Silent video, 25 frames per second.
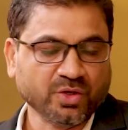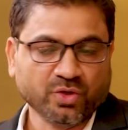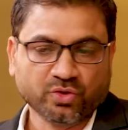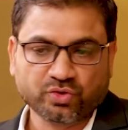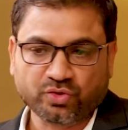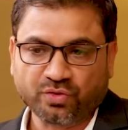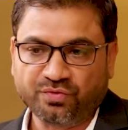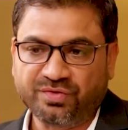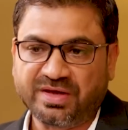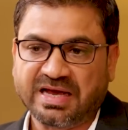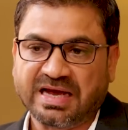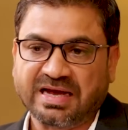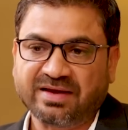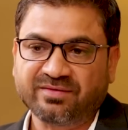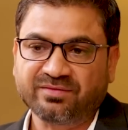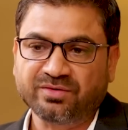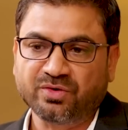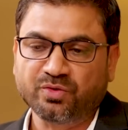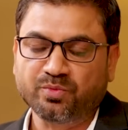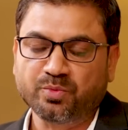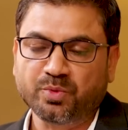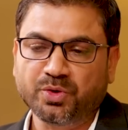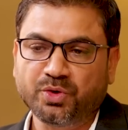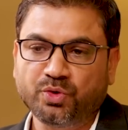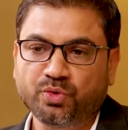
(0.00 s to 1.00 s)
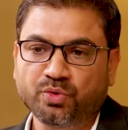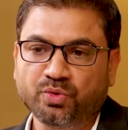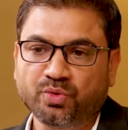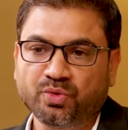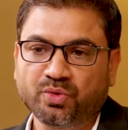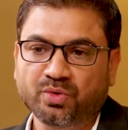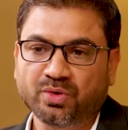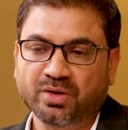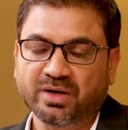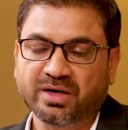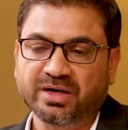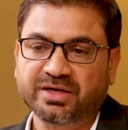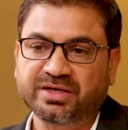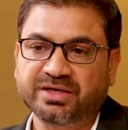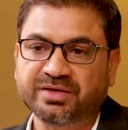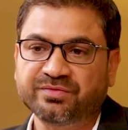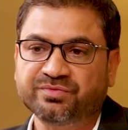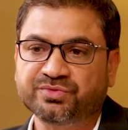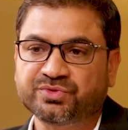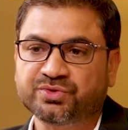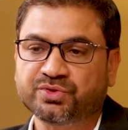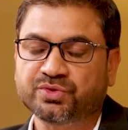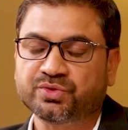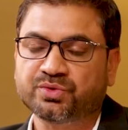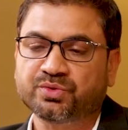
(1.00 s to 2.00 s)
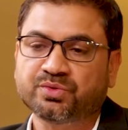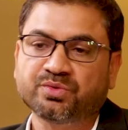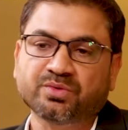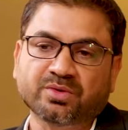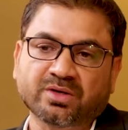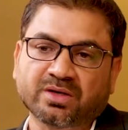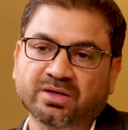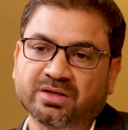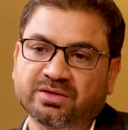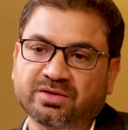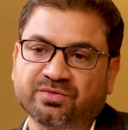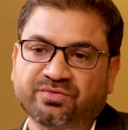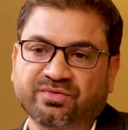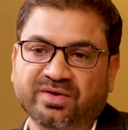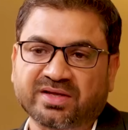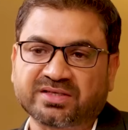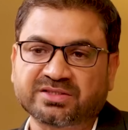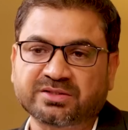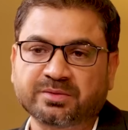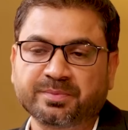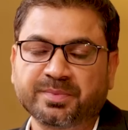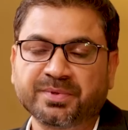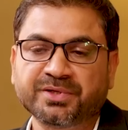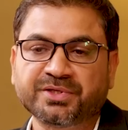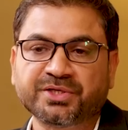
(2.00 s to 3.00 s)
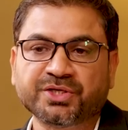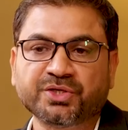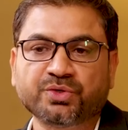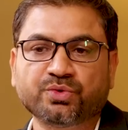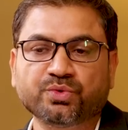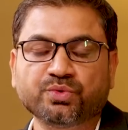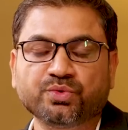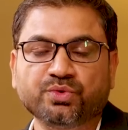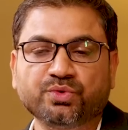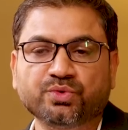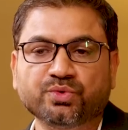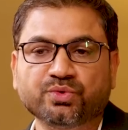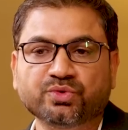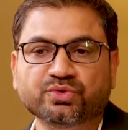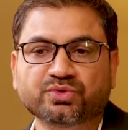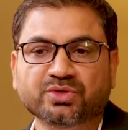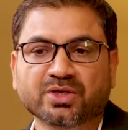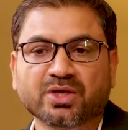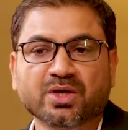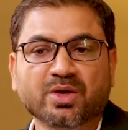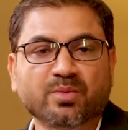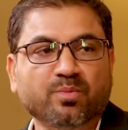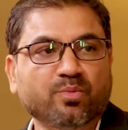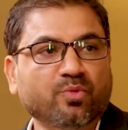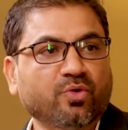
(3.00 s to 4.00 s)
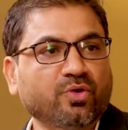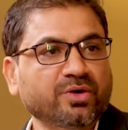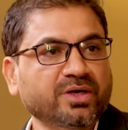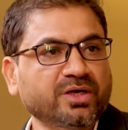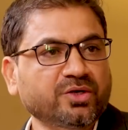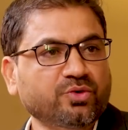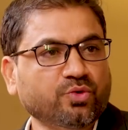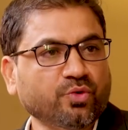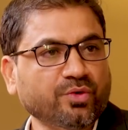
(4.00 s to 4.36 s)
So we have Ubuntu gives you the flexibility to use more than